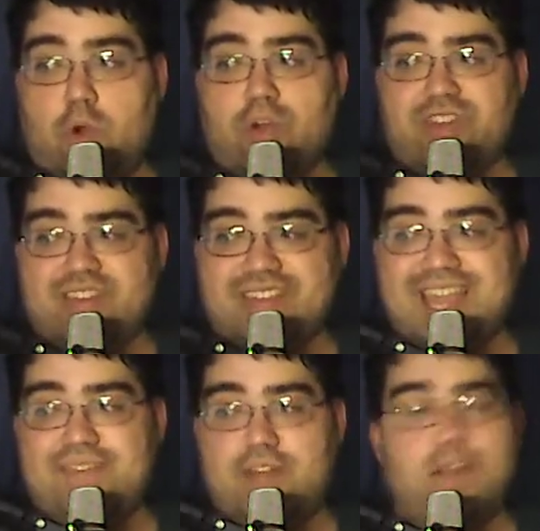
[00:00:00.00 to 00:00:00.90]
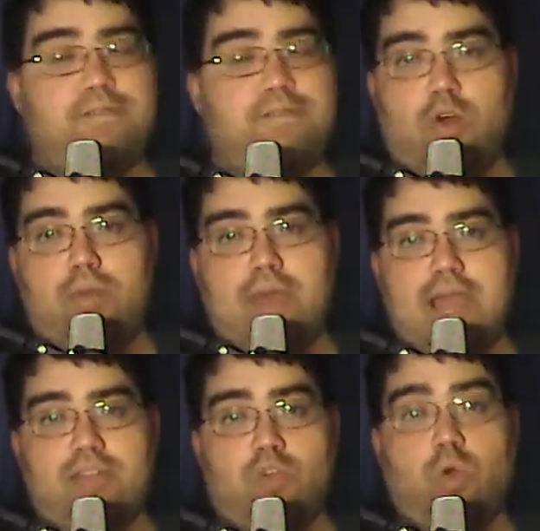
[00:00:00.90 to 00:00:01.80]
or save it in a
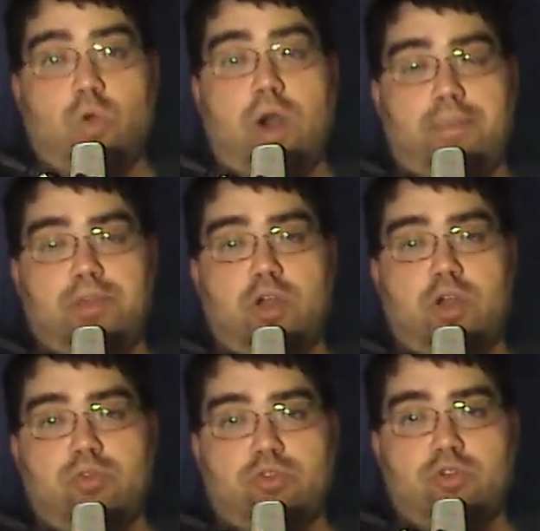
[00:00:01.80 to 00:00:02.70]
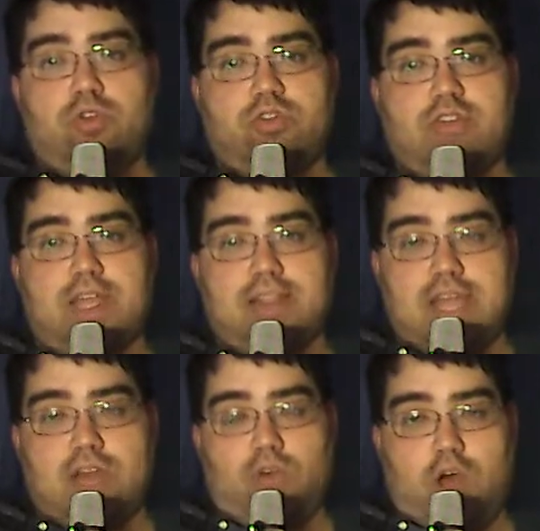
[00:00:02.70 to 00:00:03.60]
format to upload to your site
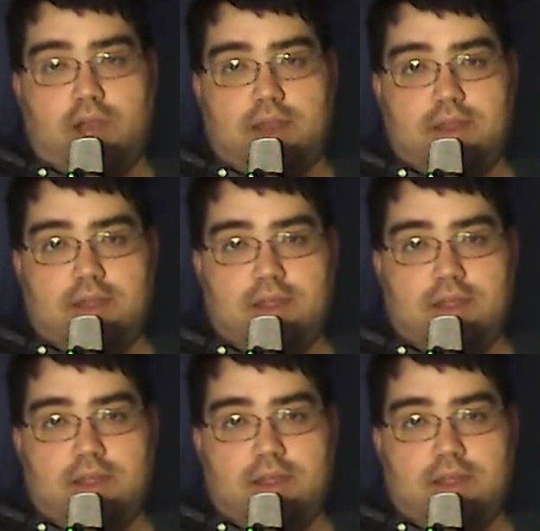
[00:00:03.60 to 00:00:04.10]
later on,